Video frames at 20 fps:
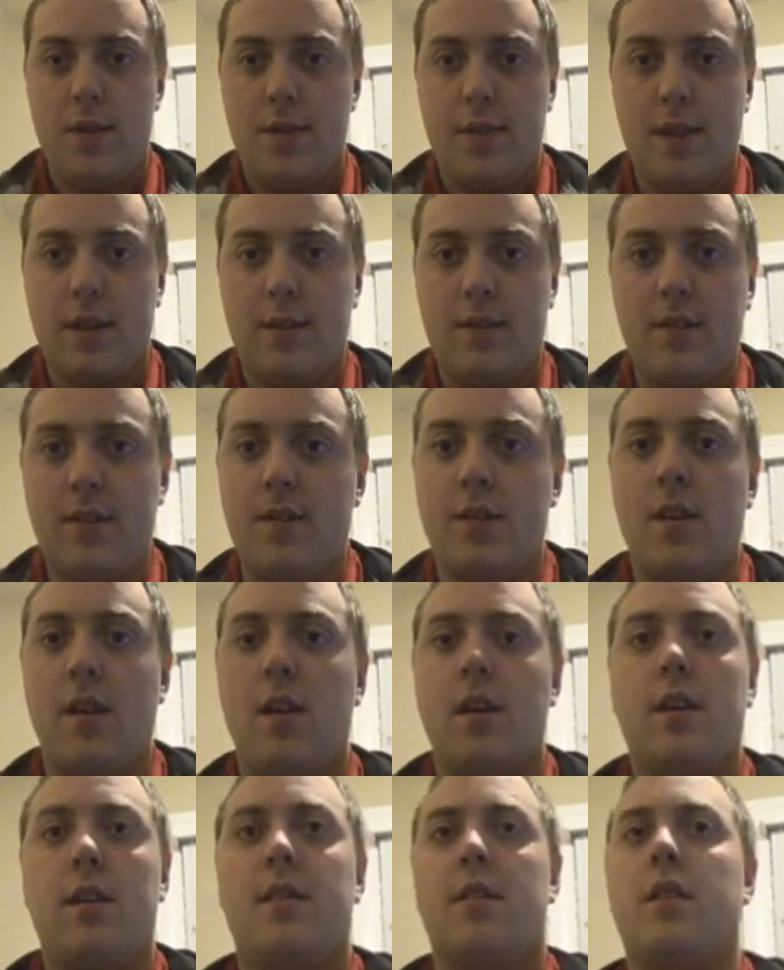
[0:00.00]
That's just...
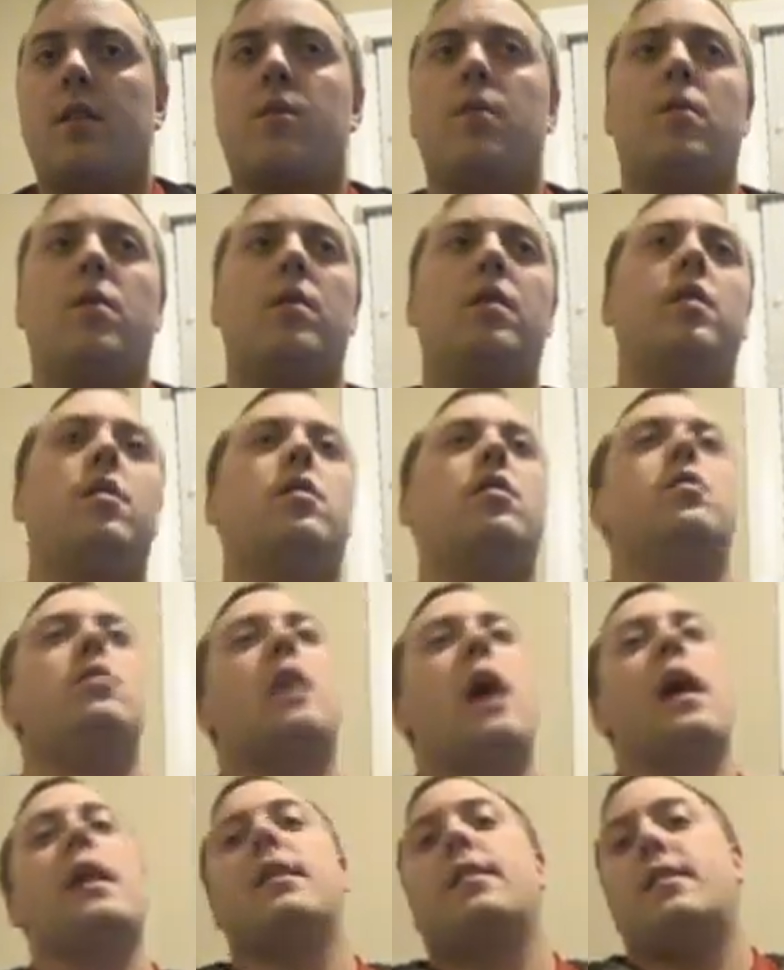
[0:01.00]
Doesn't work. You
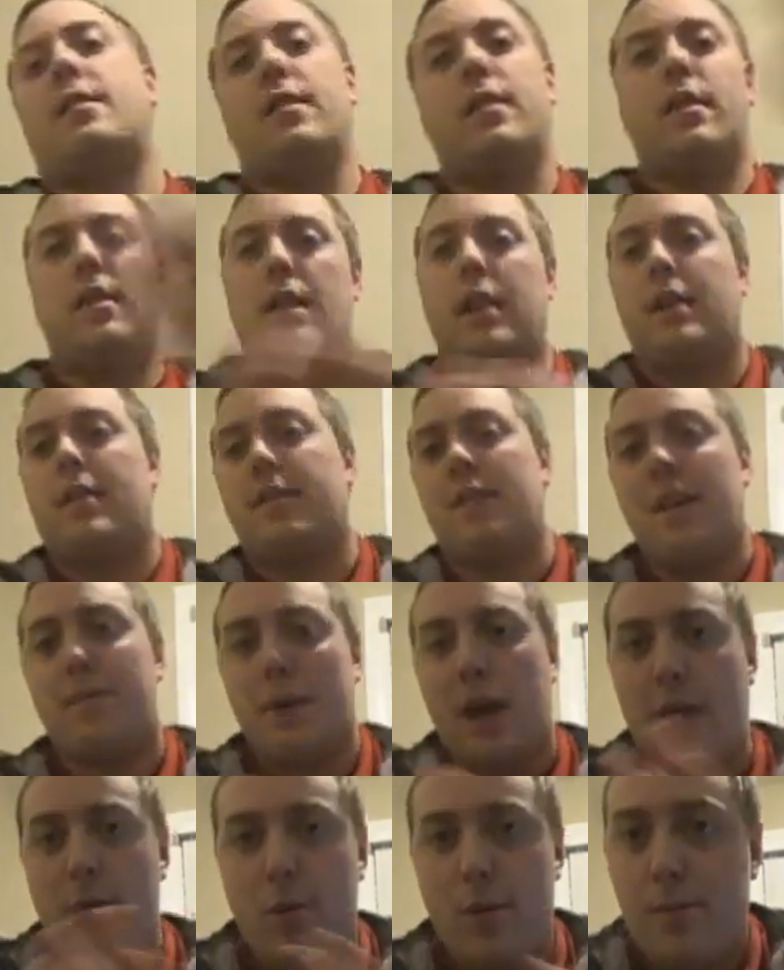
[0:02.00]
gotta
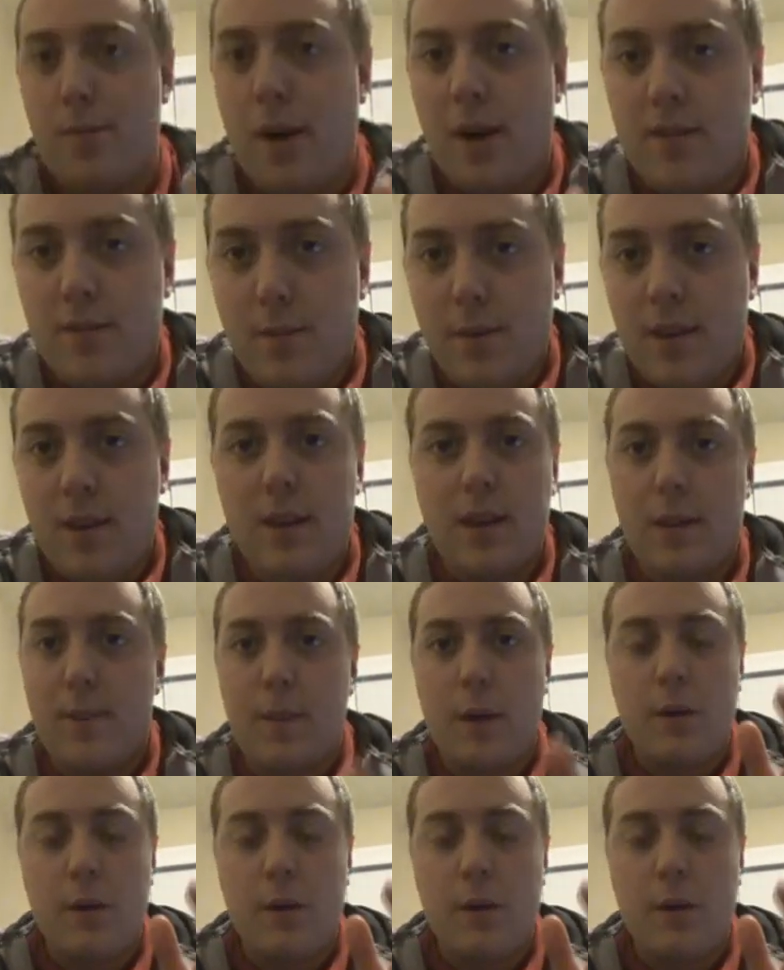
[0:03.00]
accept every possibility.